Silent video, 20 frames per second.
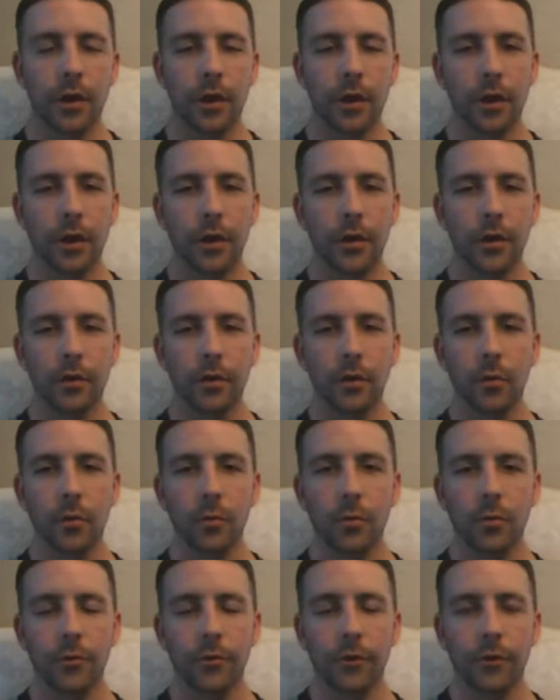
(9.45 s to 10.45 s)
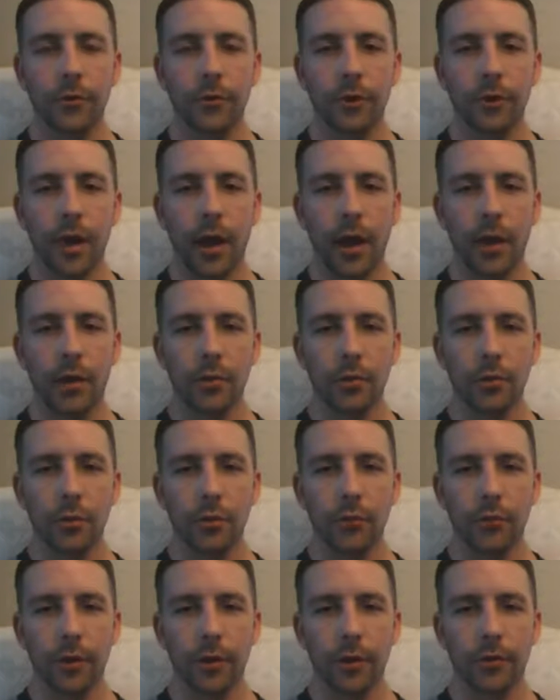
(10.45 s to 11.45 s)
Lonewolf is an
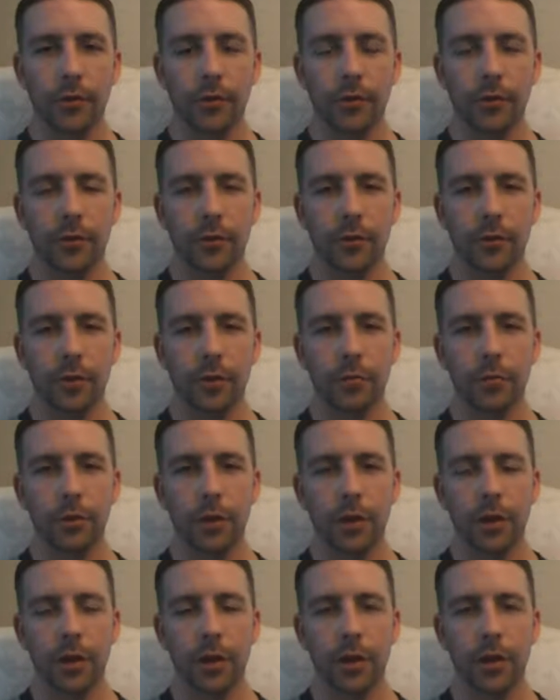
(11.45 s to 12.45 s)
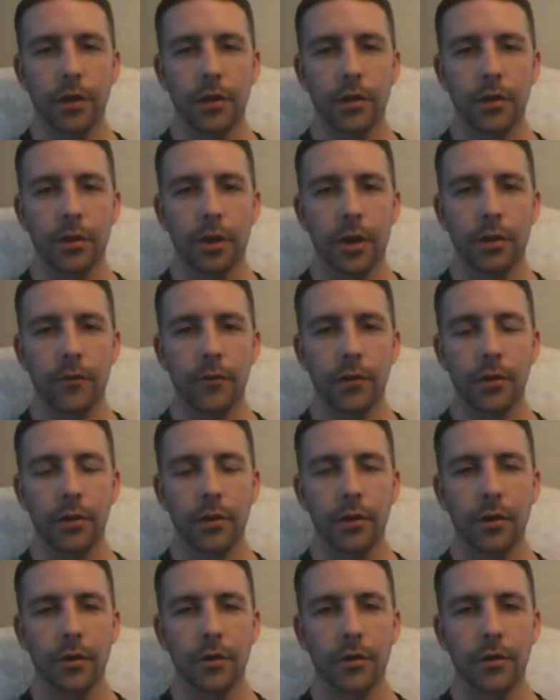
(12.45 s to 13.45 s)
annual event that we play every
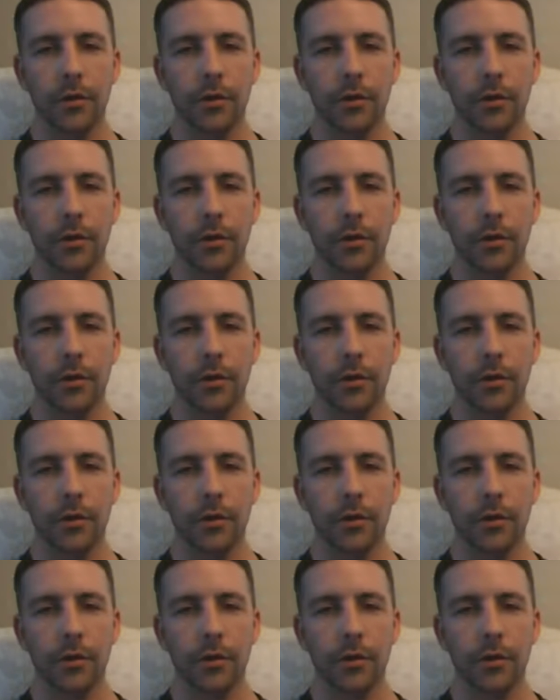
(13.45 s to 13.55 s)
year,